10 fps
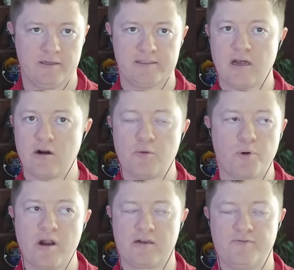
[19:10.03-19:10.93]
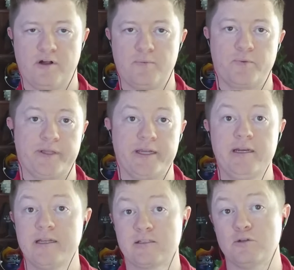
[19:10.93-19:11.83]
It's not all product development
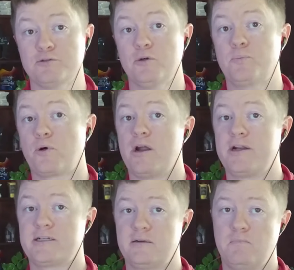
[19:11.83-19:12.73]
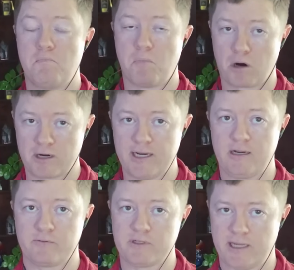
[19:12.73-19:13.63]
related. It's also product
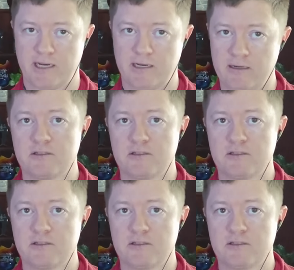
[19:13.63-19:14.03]
marketing related.